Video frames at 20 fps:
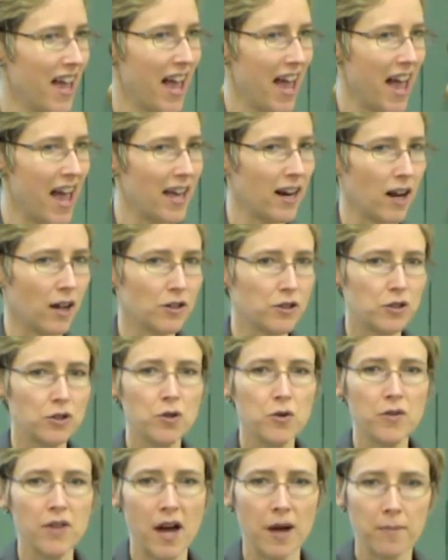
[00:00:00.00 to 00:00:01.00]
And I'll
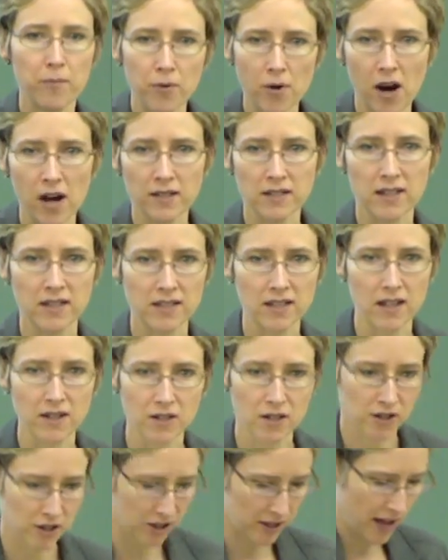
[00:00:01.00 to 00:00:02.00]
do that process I
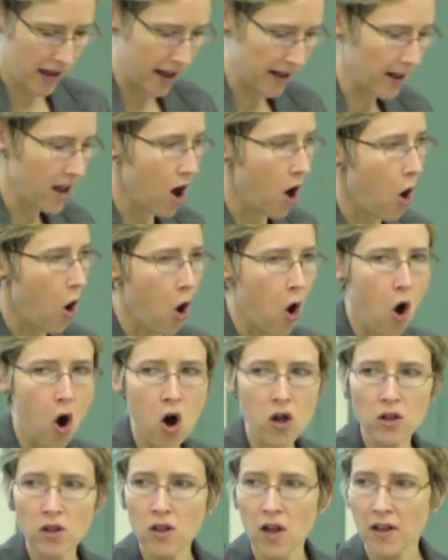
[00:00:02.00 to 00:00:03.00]
just said.
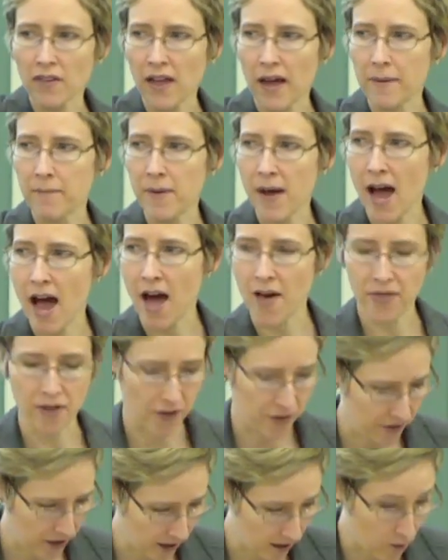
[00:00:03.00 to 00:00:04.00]
All along that path, I'll
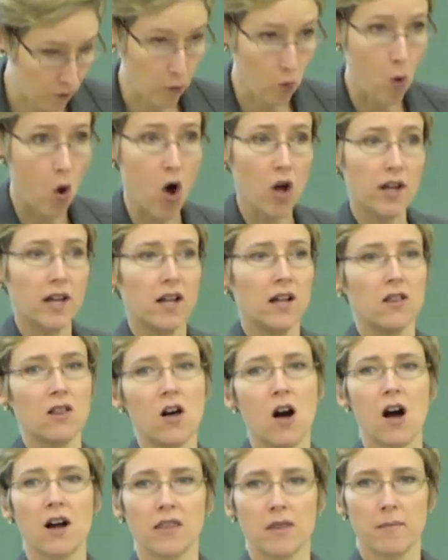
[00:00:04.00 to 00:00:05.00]
think of walking
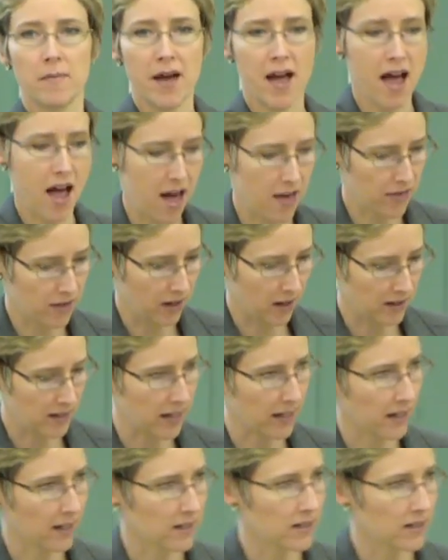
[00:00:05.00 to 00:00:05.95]
along the path, and I'll take a